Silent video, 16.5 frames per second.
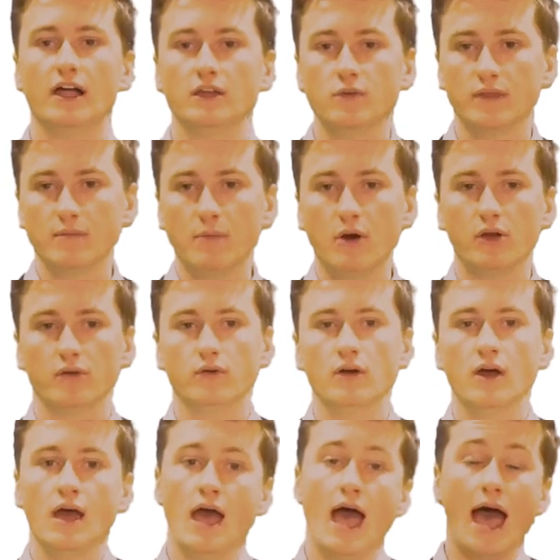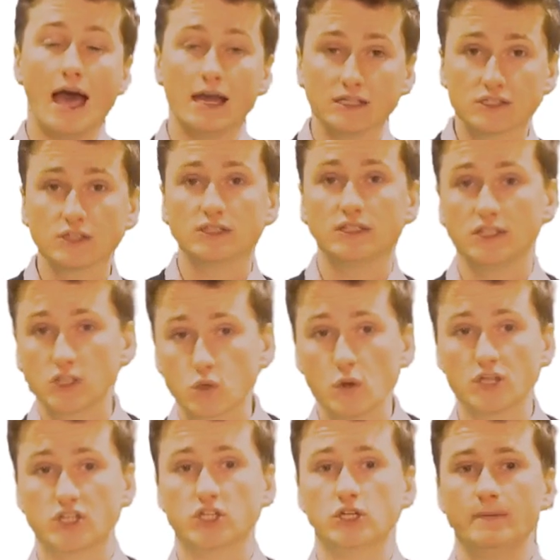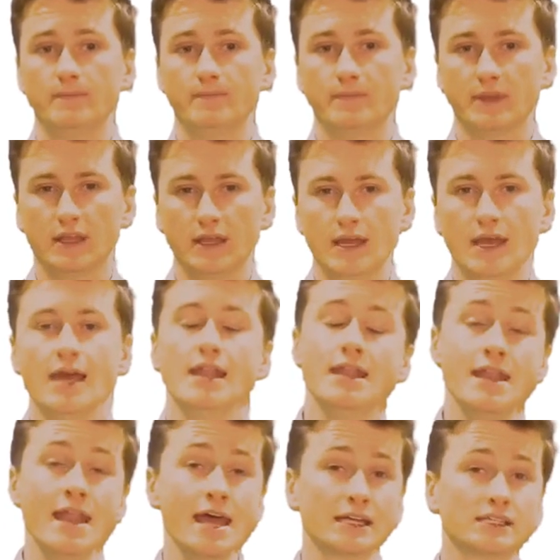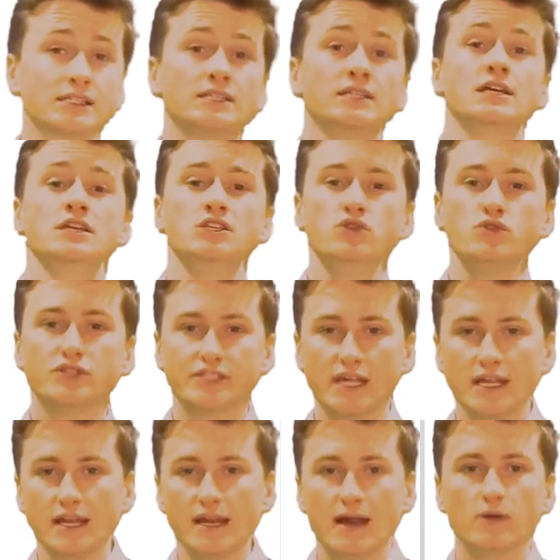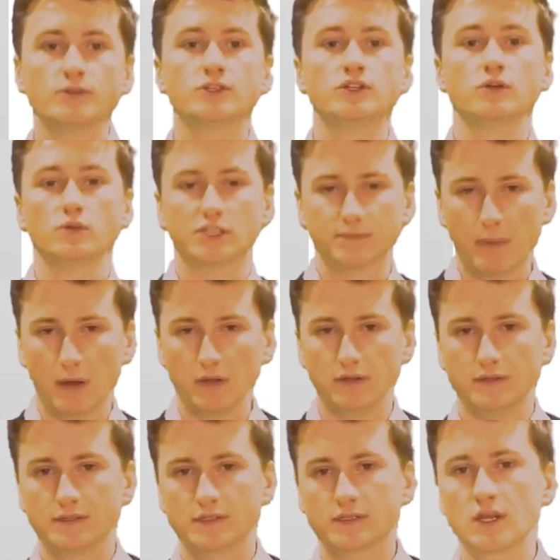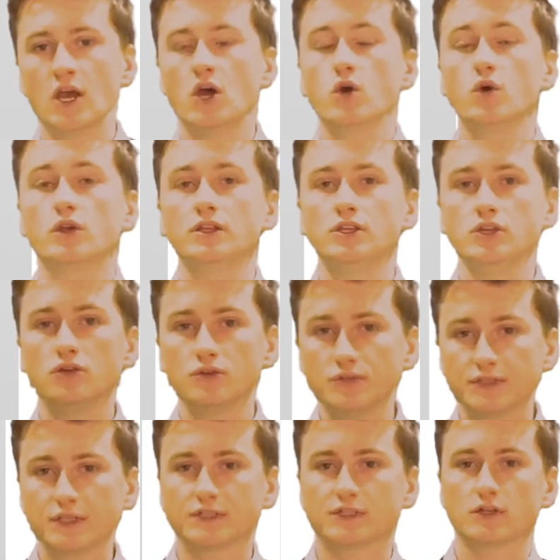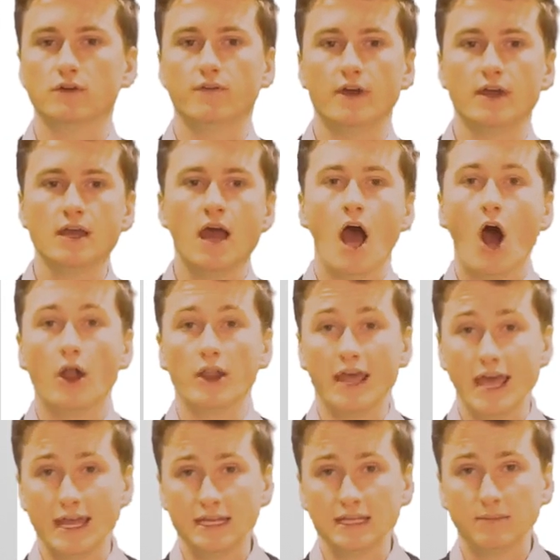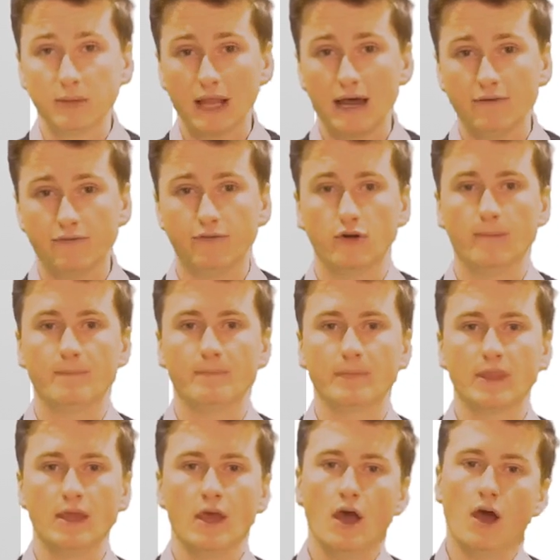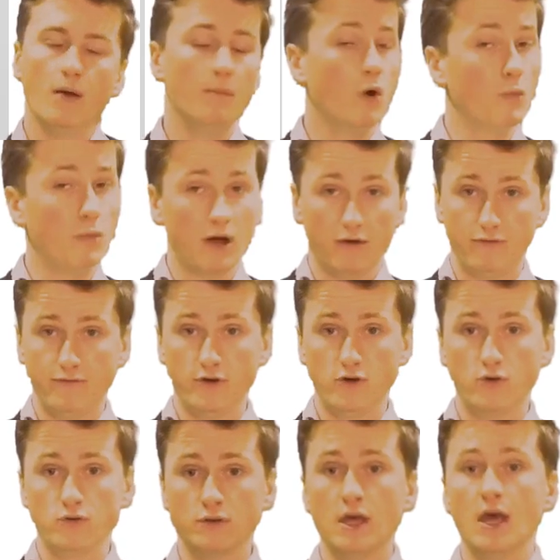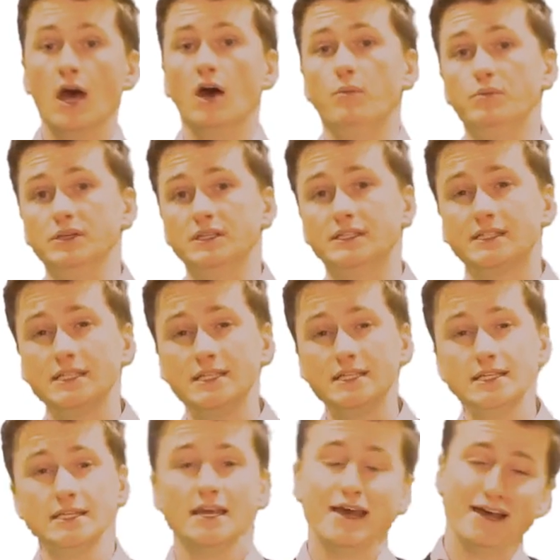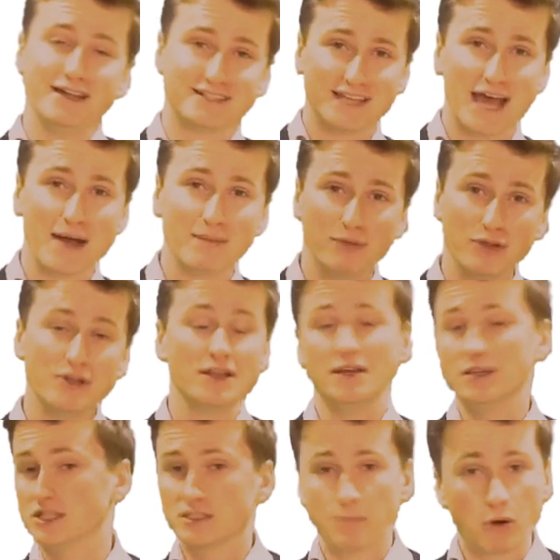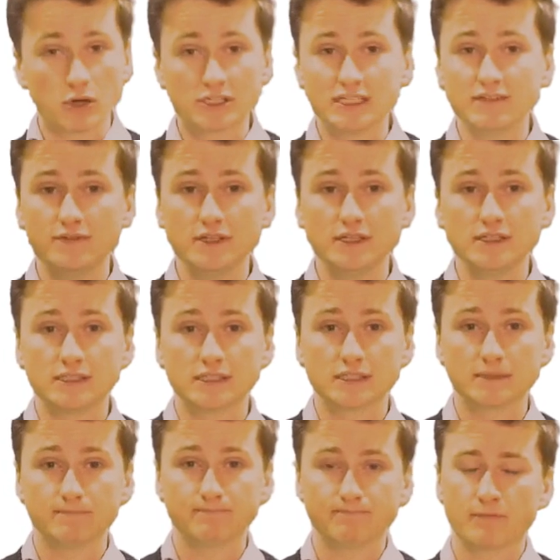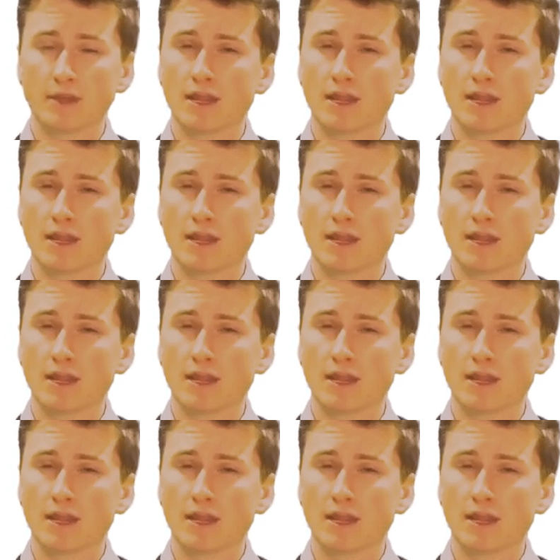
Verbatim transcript: value in the model, as does each question. Next, you send it out to your respondents, who can use the survey on any platform a mobile phone, a PC, a tablet, smart TVs.